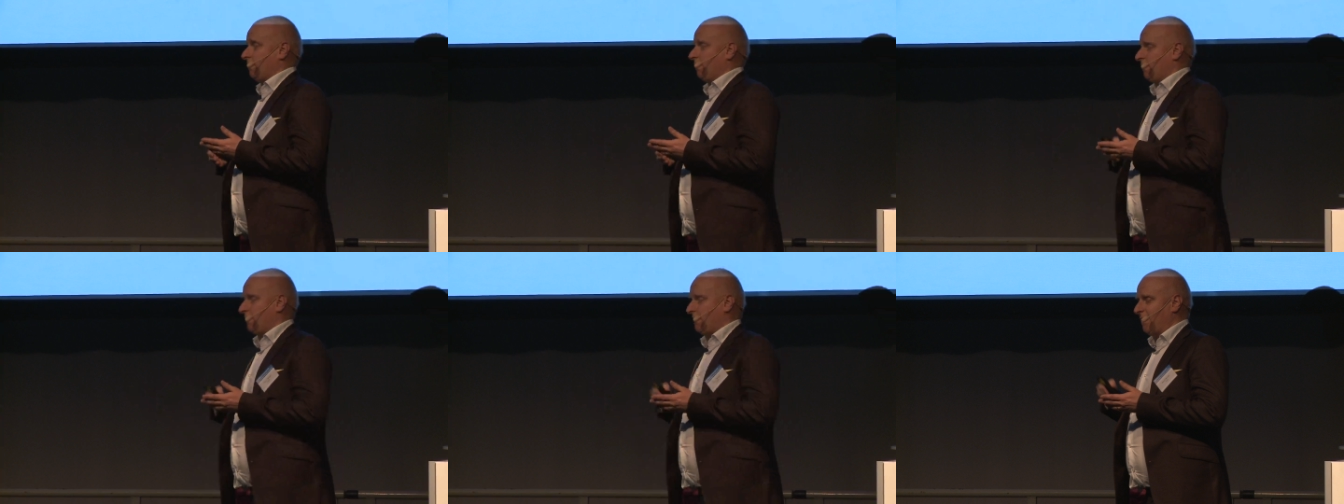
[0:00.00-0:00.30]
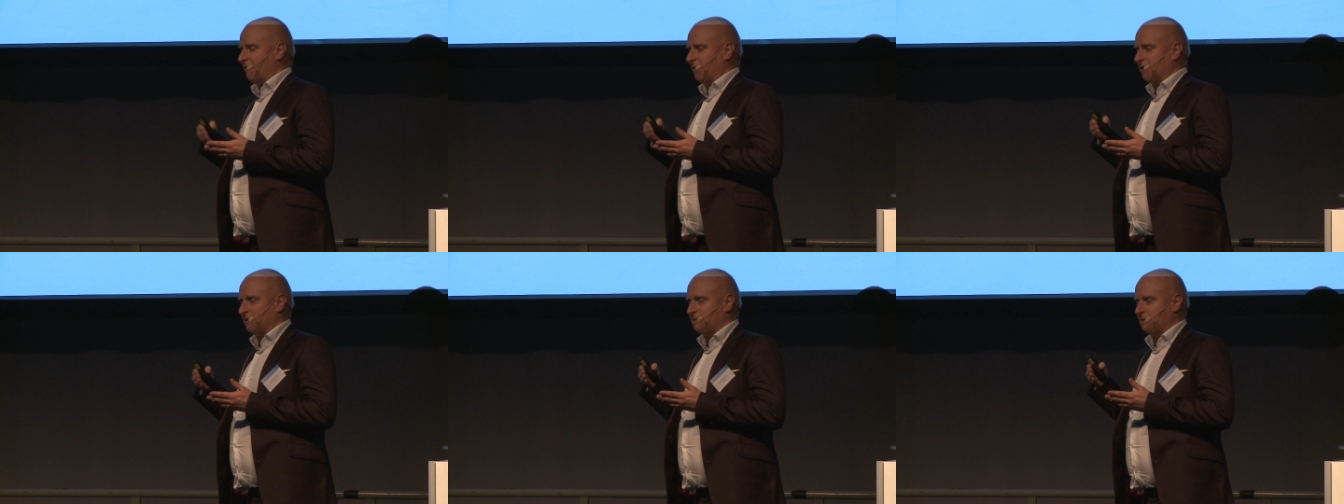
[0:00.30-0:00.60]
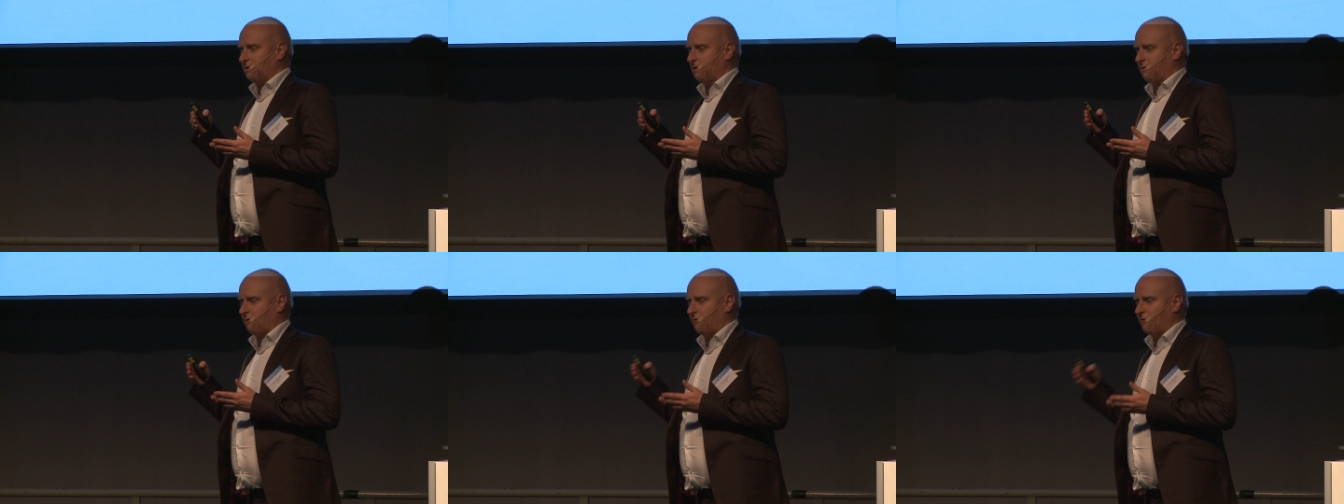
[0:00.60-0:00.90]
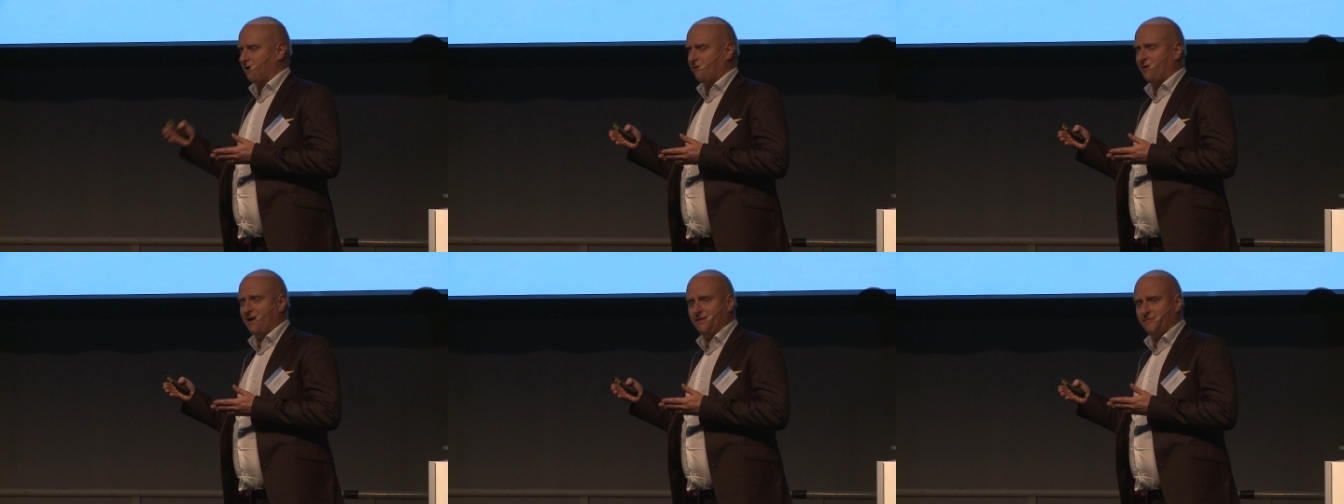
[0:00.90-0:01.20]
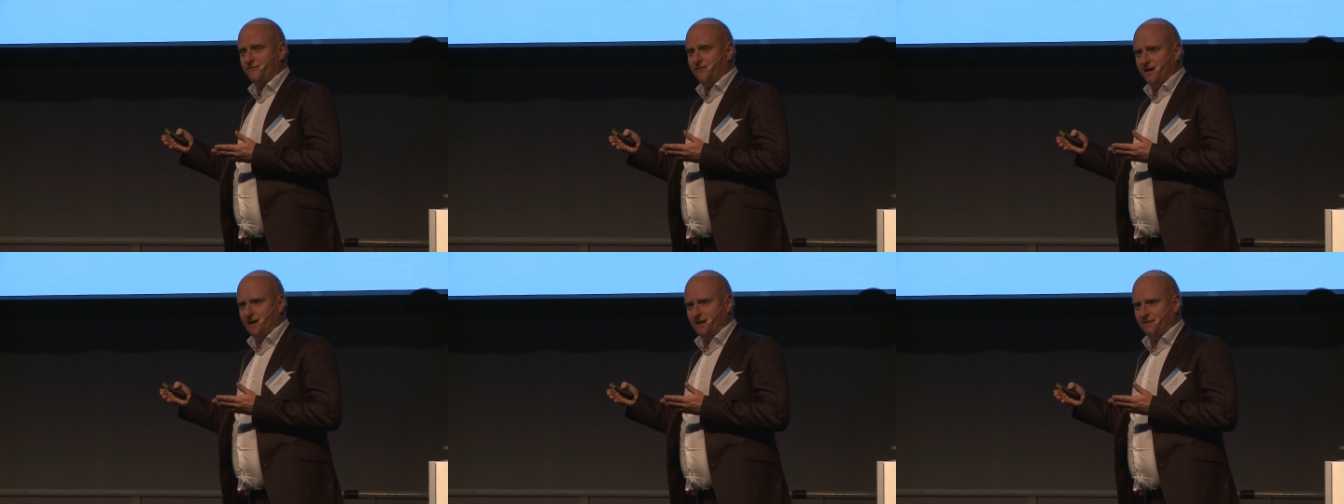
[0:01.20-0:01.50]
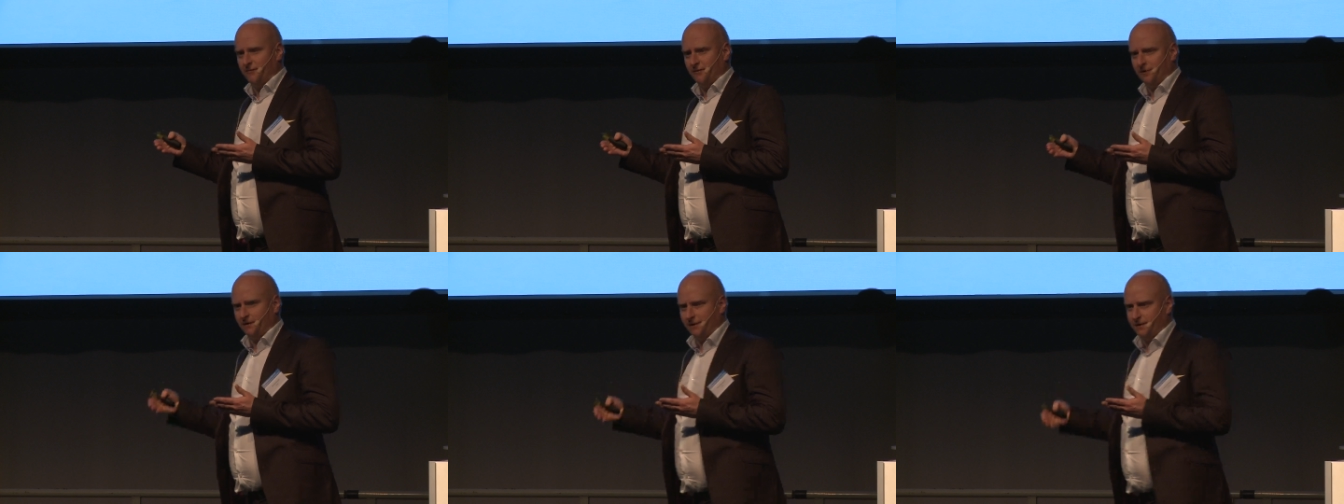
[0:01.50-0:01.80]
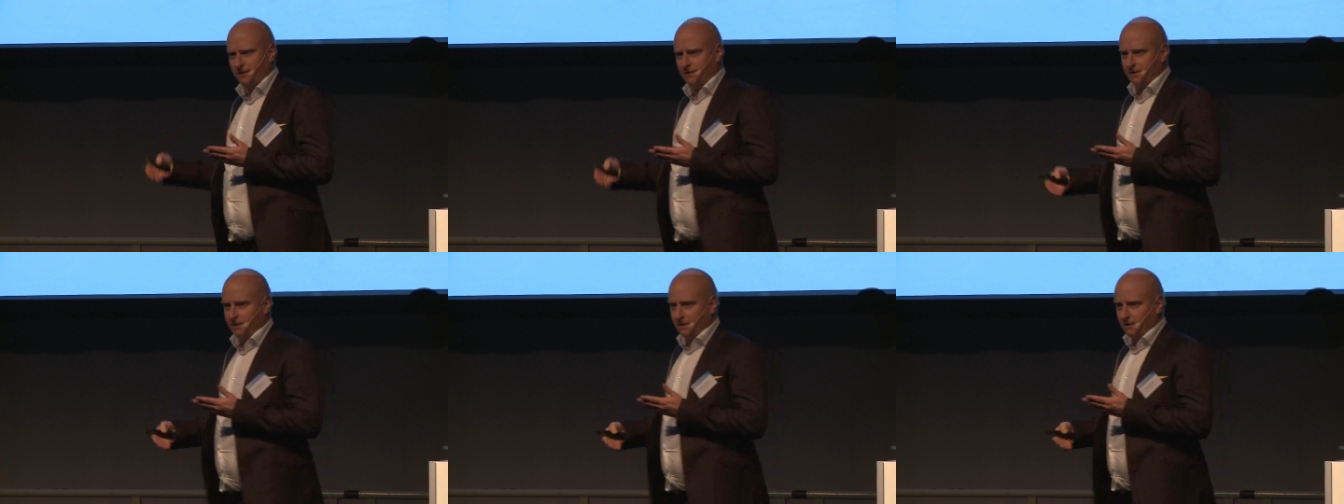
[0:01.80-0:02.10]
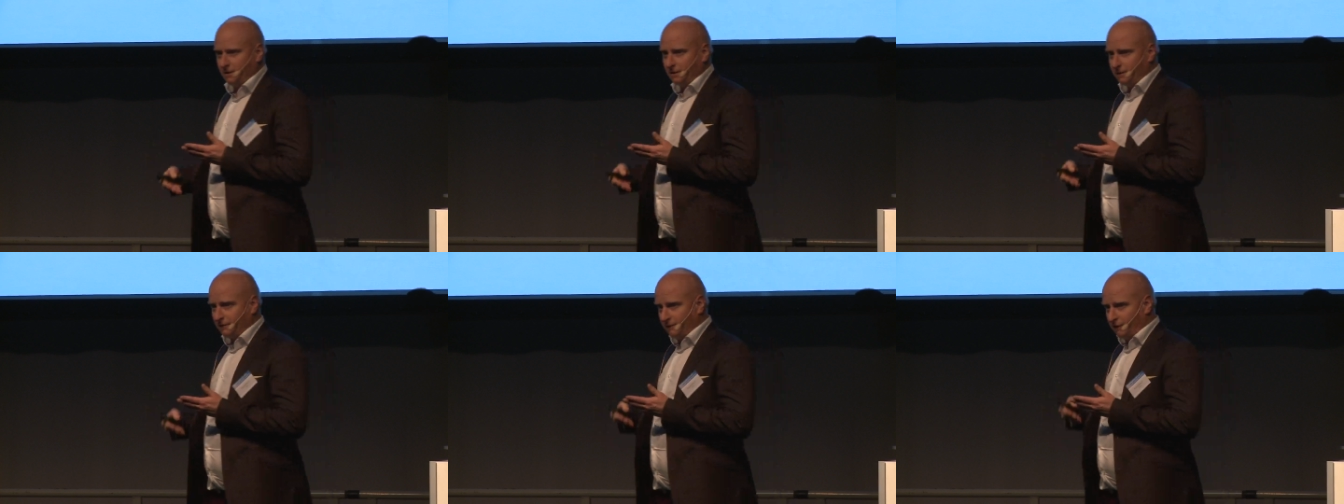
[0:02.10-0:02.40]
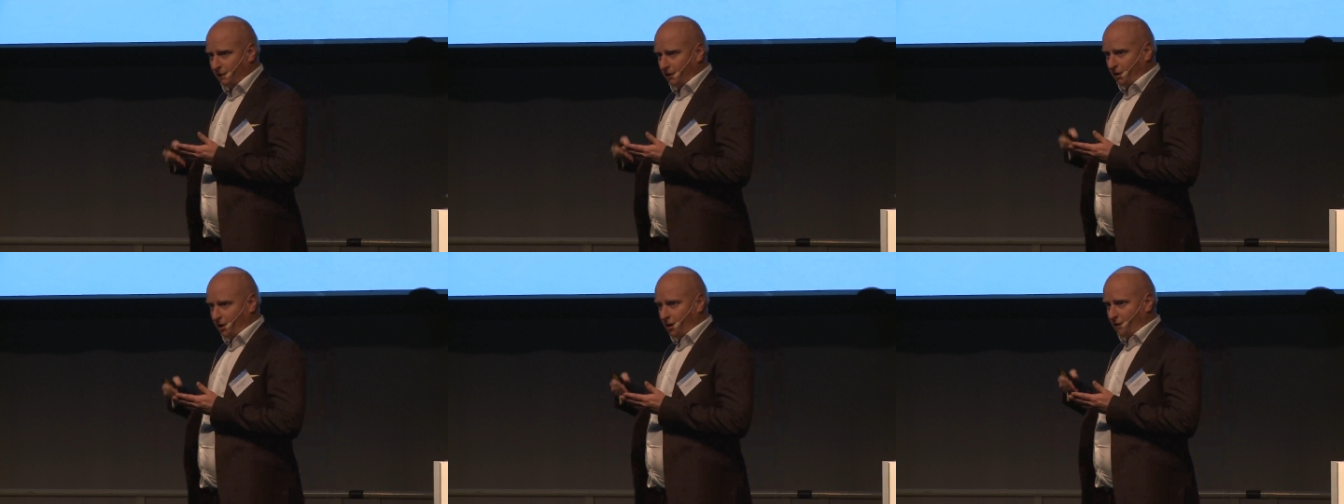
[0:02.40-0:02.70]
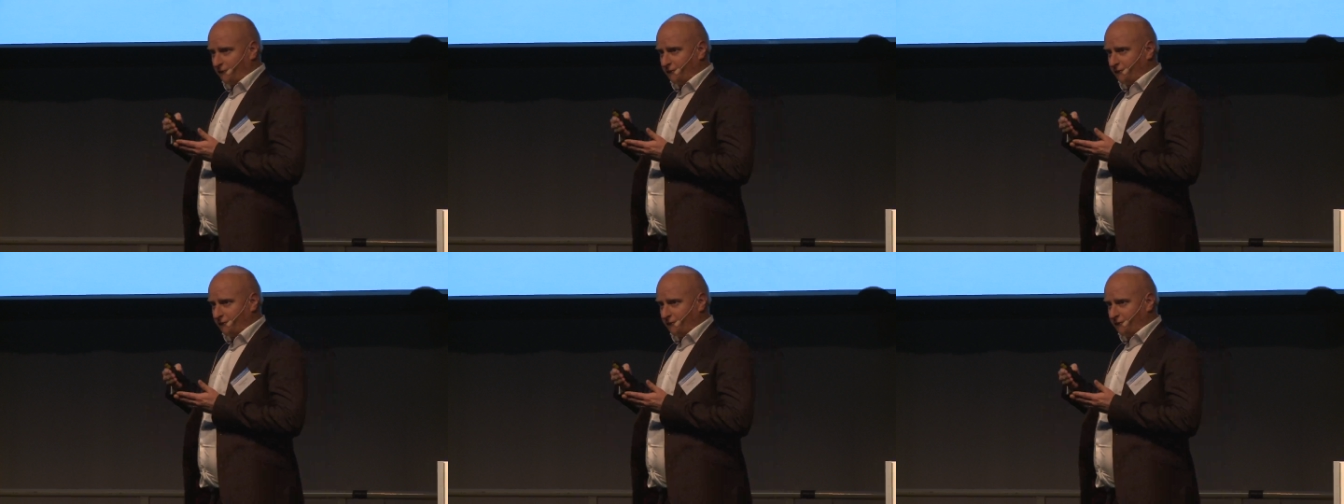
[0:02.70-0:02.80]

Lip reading: give us a great favor of